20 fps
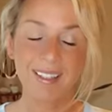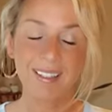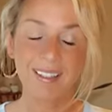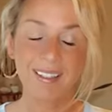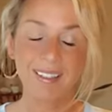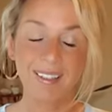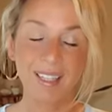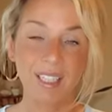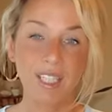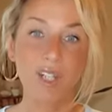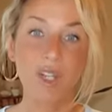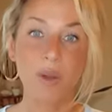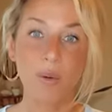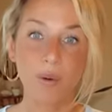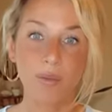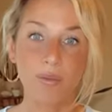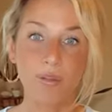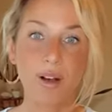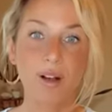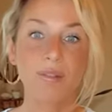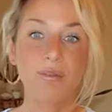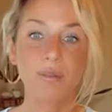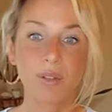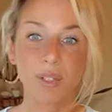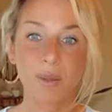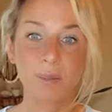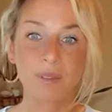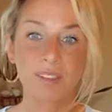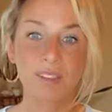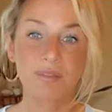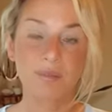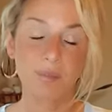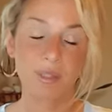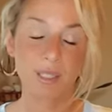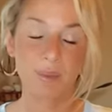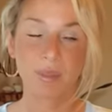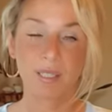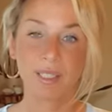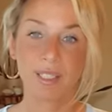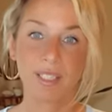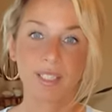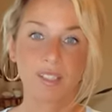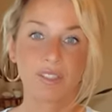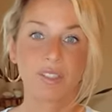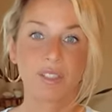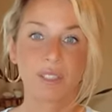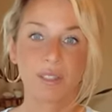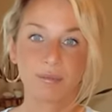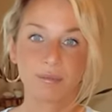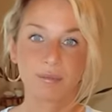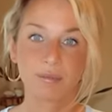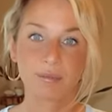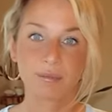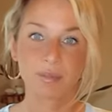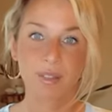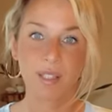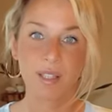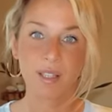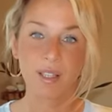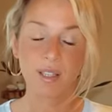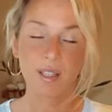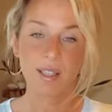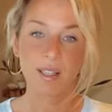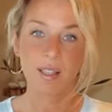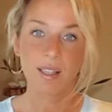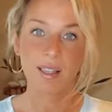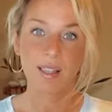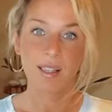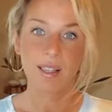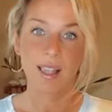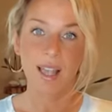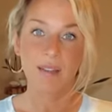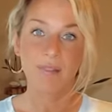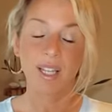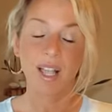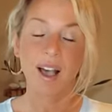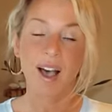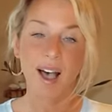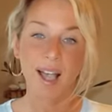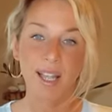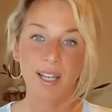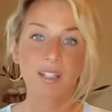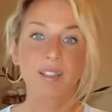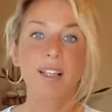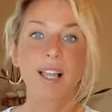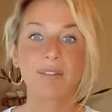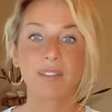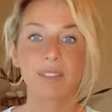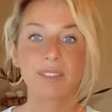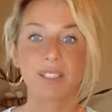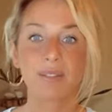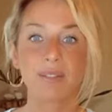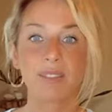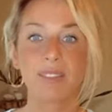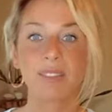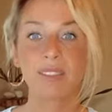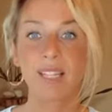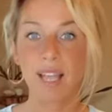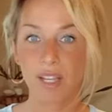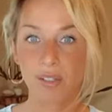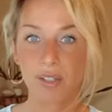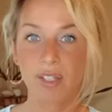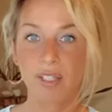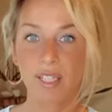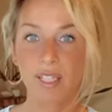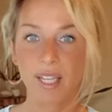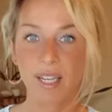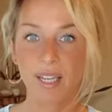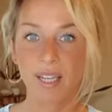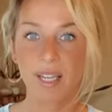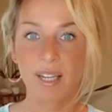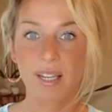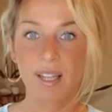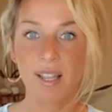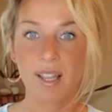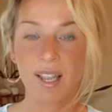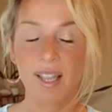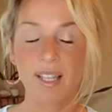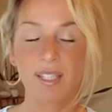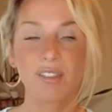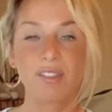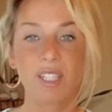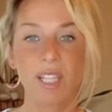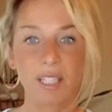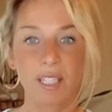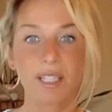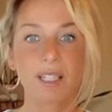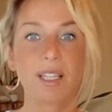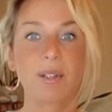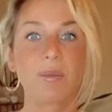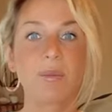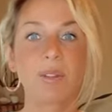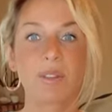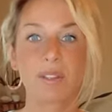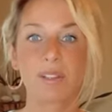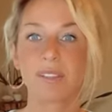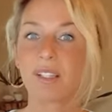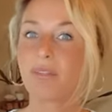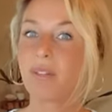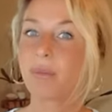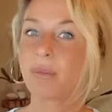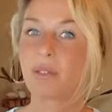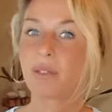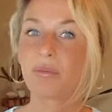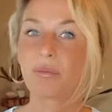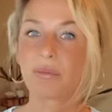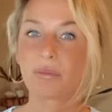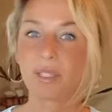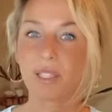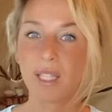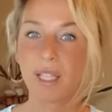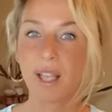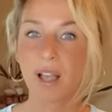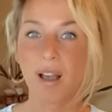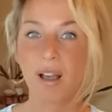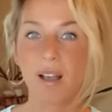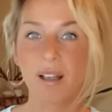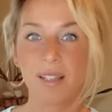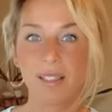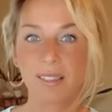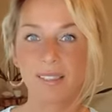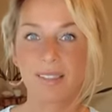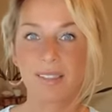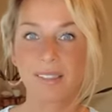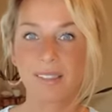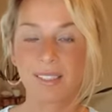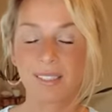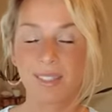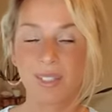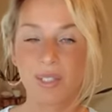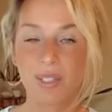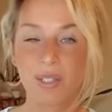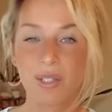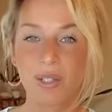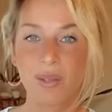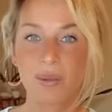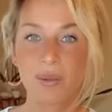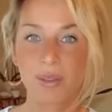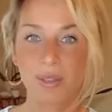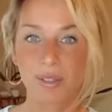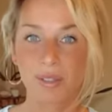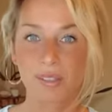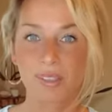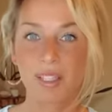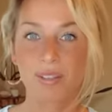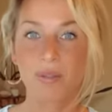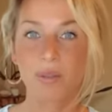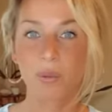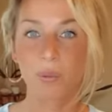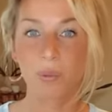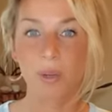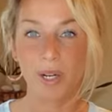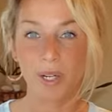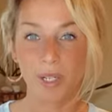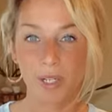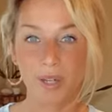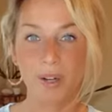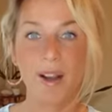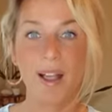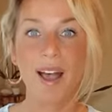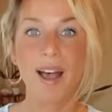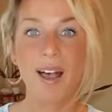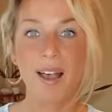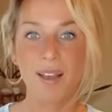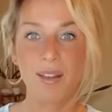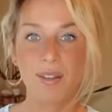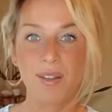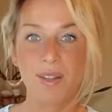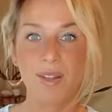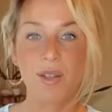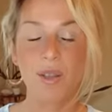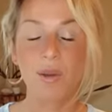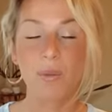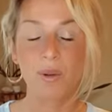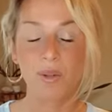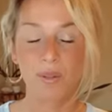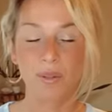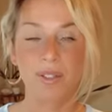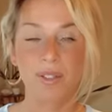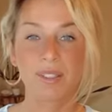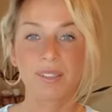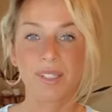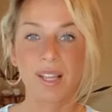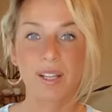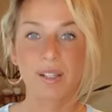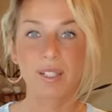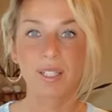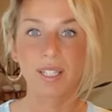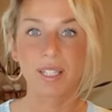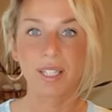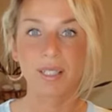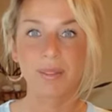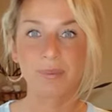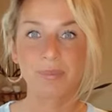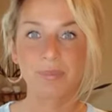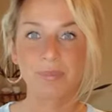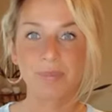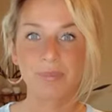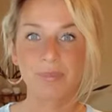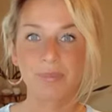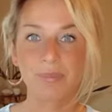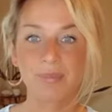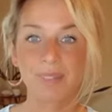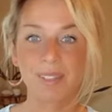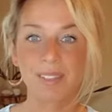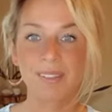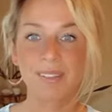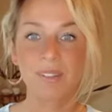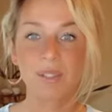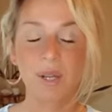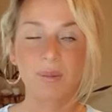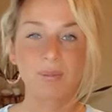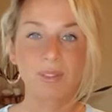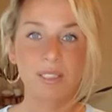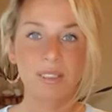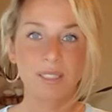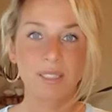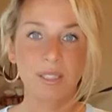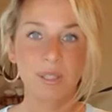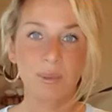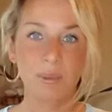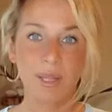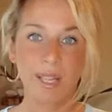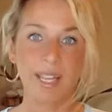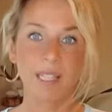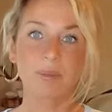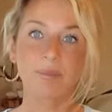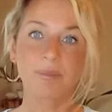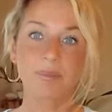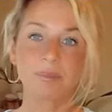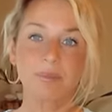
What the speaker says: letting go of all forms of manipulation, having higher levels of integrity, and checking in with yourself and being really honest with yourself or where you're at with your integrity. So I'm just gonna wait